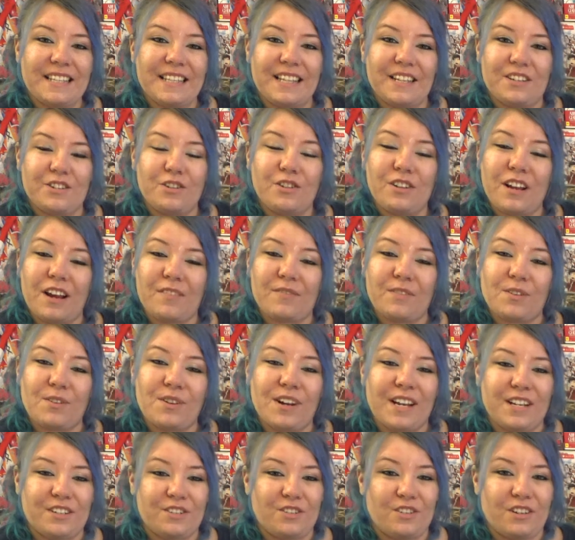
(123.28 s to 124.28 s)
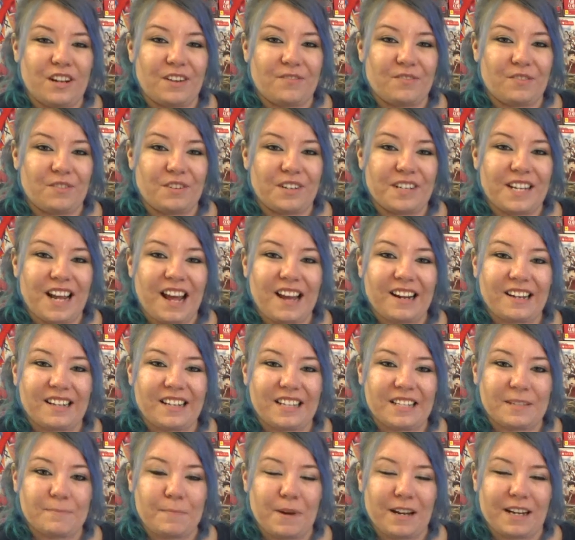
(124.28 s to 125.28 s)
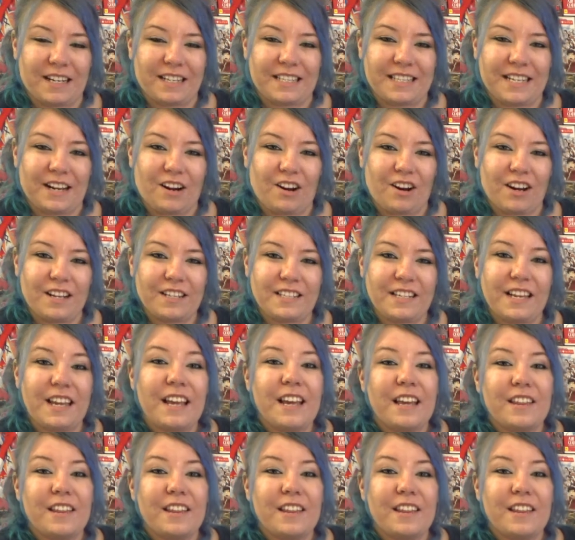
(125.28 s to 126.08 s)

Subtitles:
the Two Love Ru and Two Love Ru Darkness manga series.